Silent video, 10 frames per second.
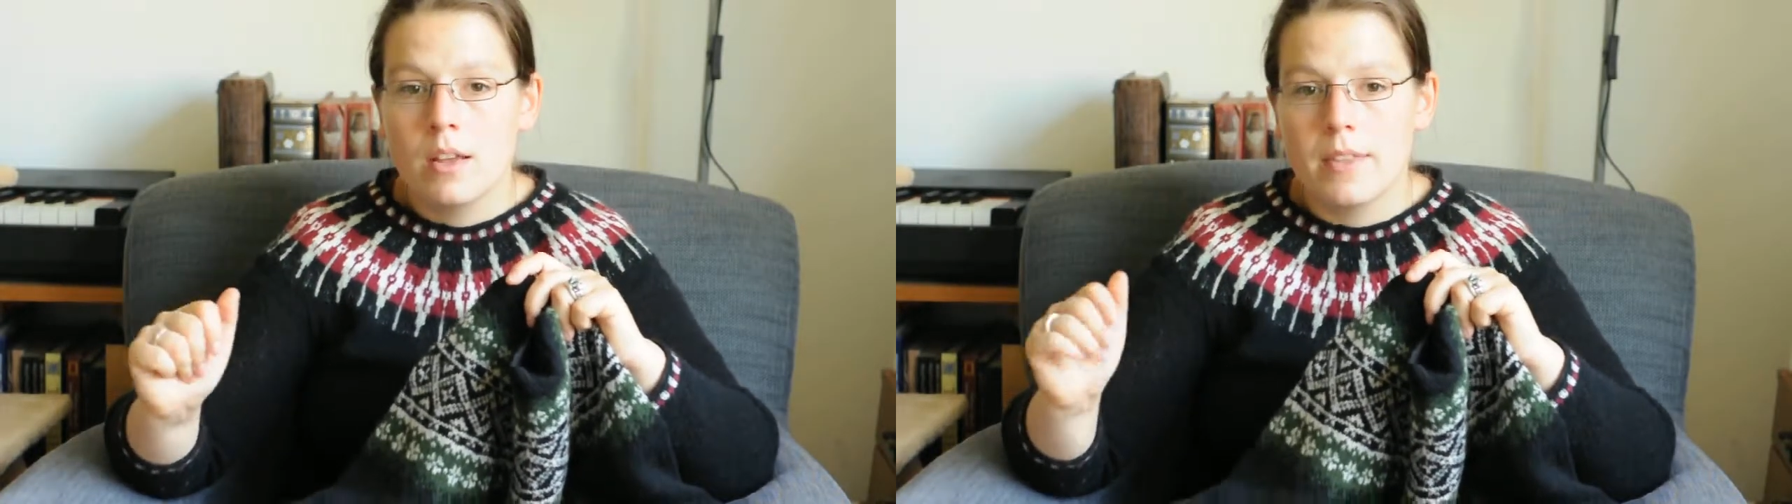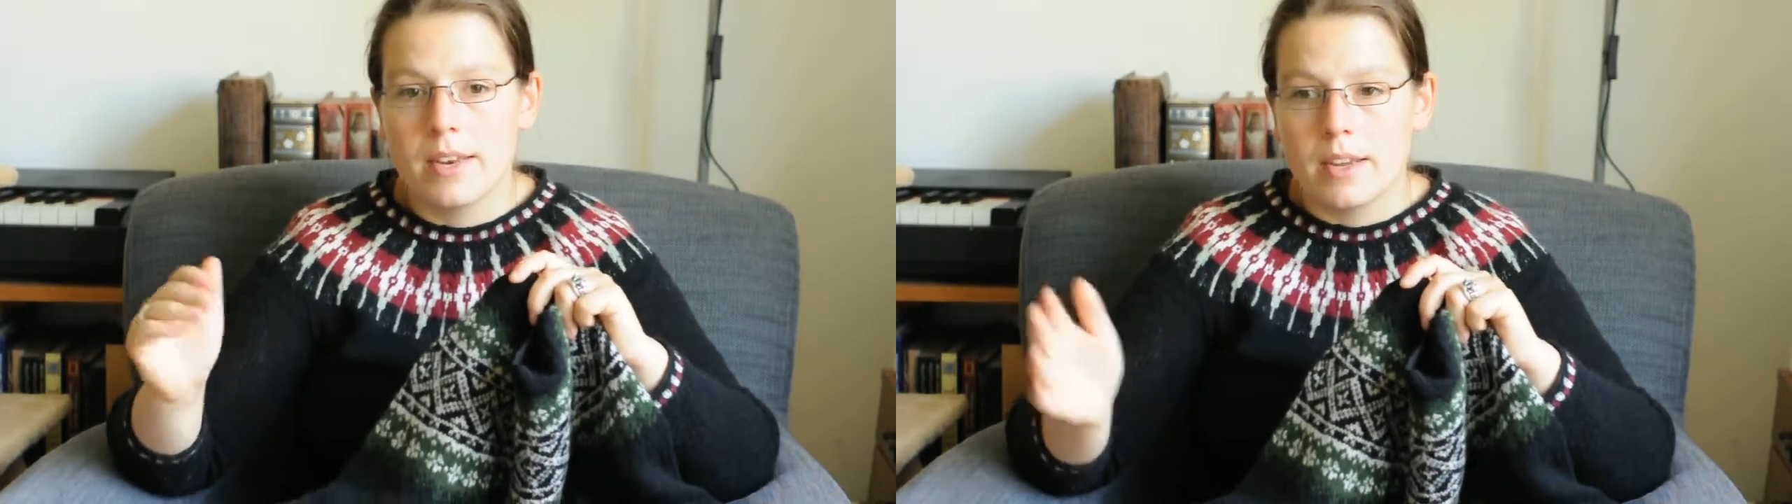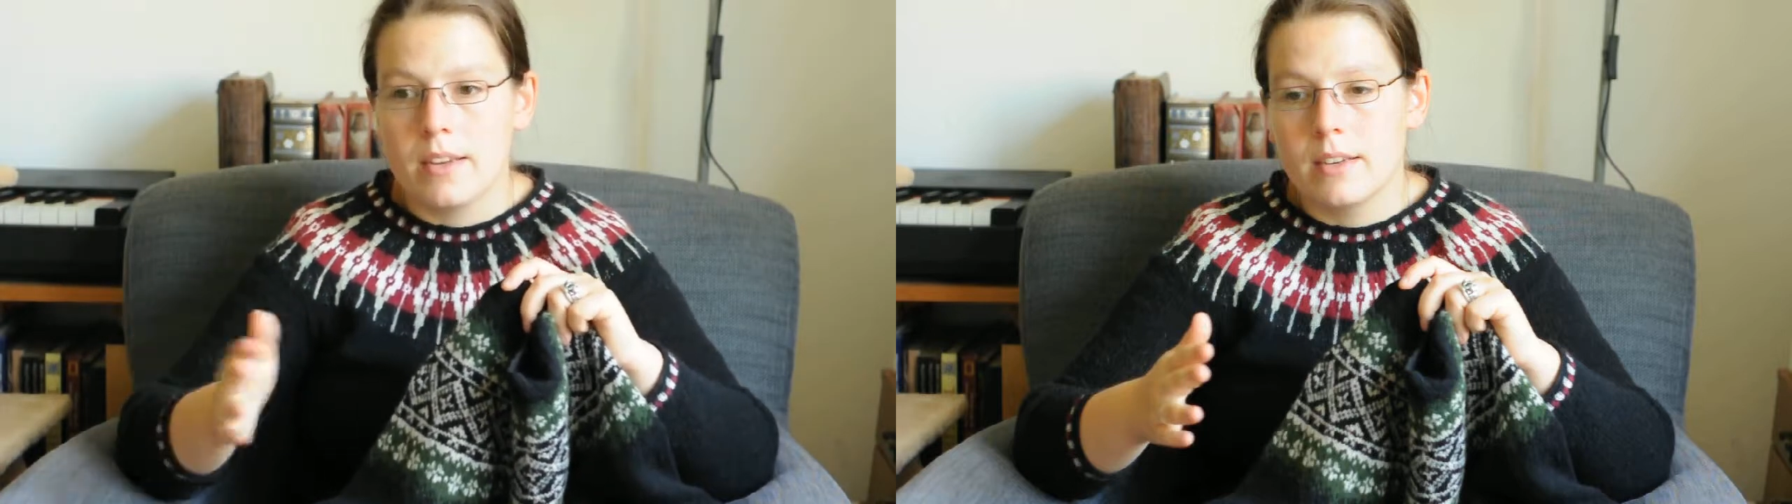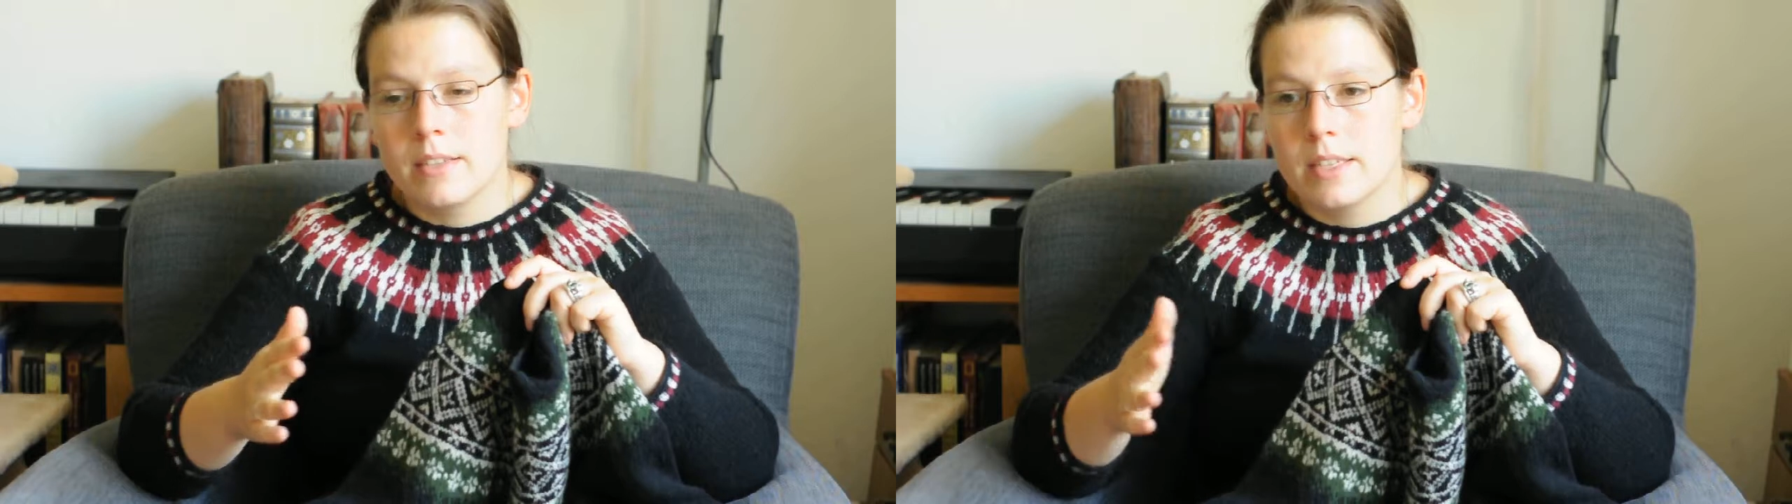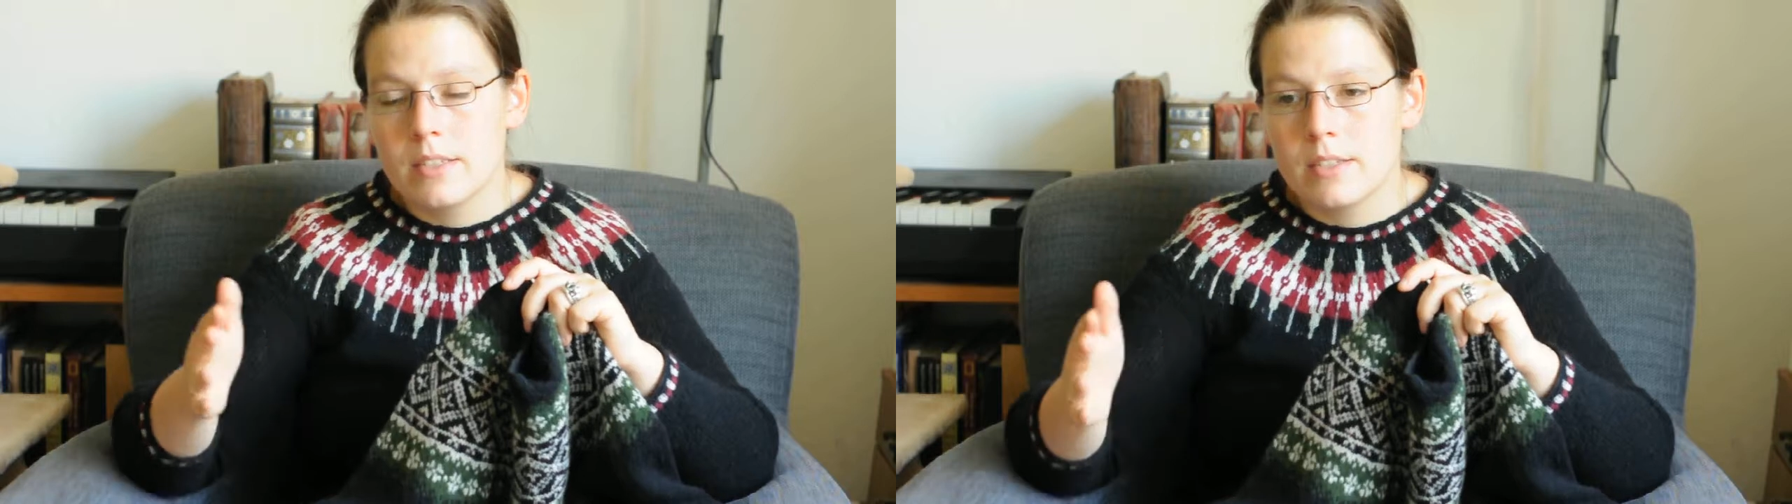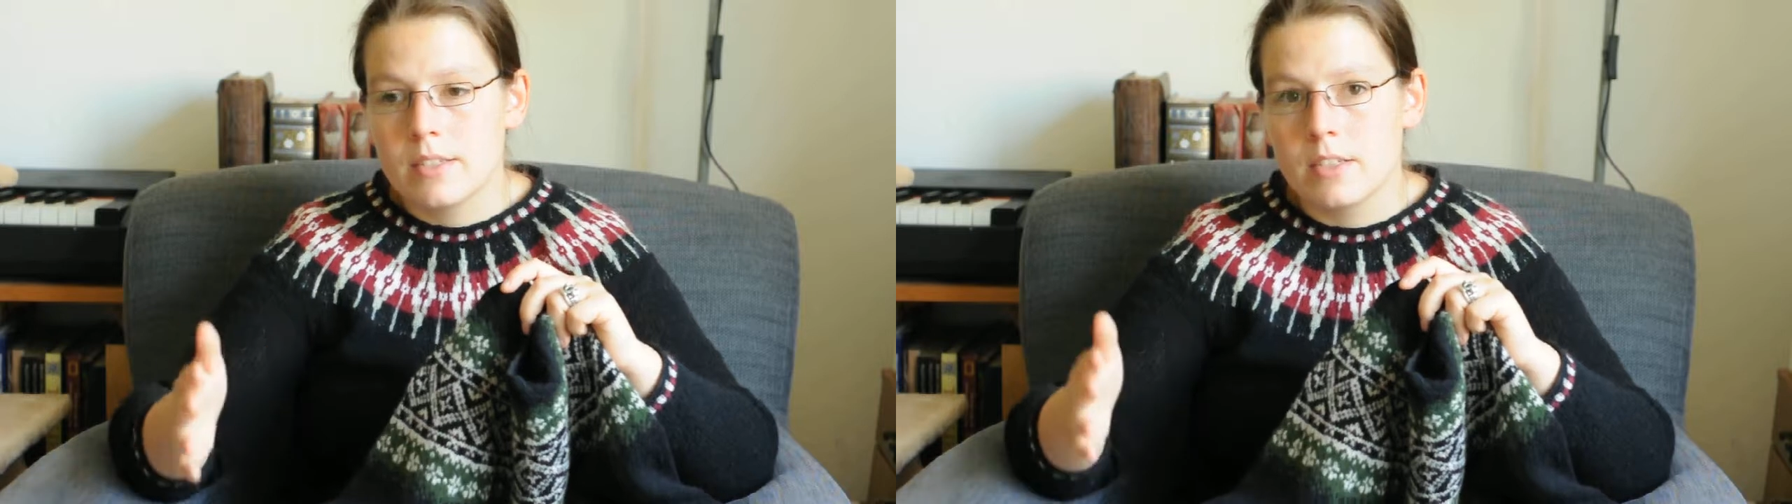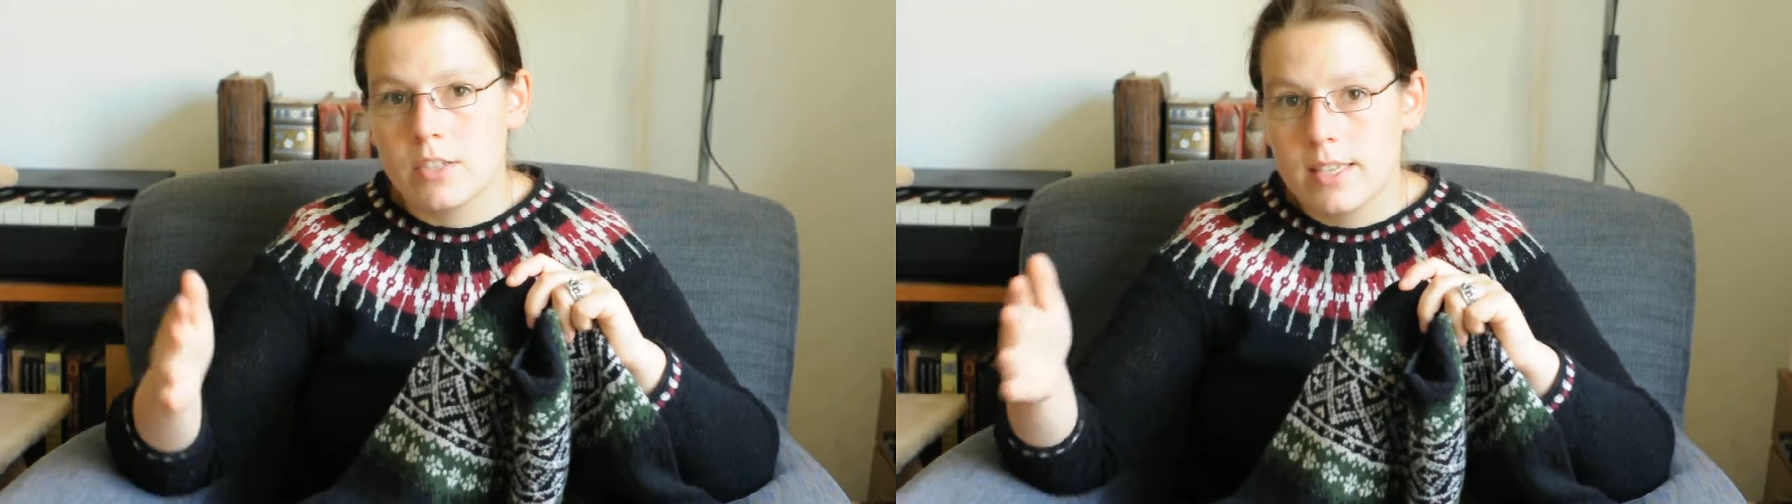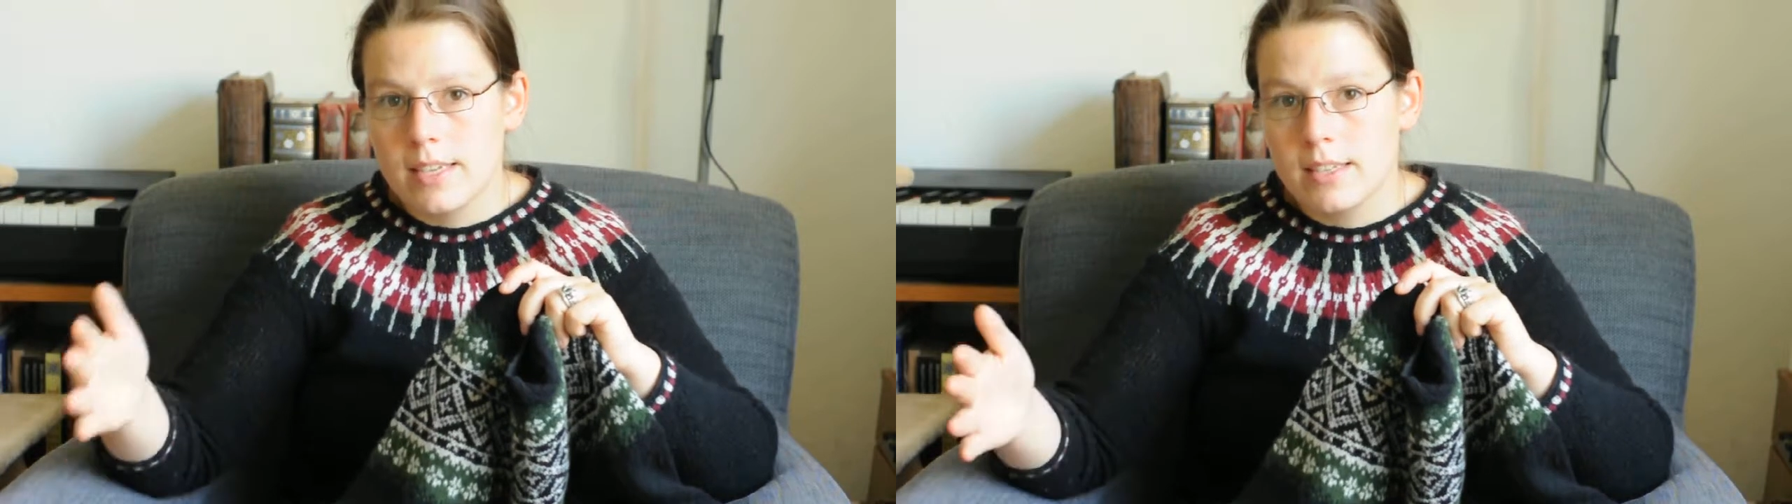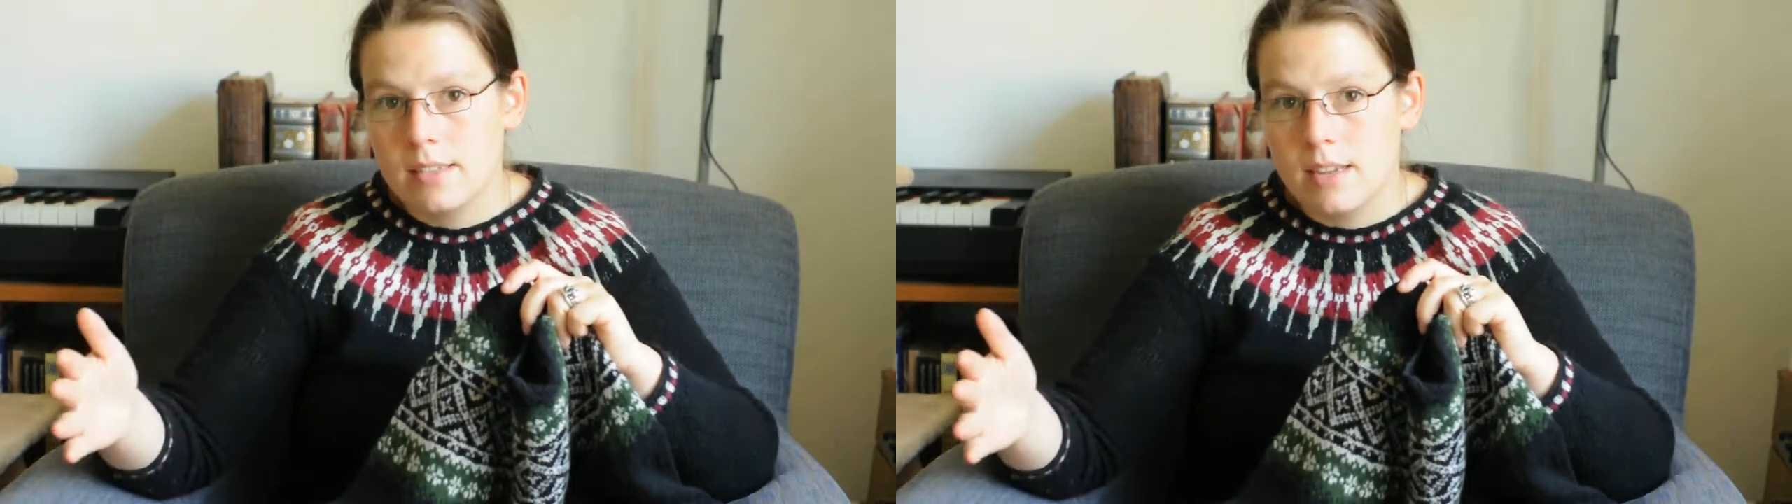Then I knit to stitch 6,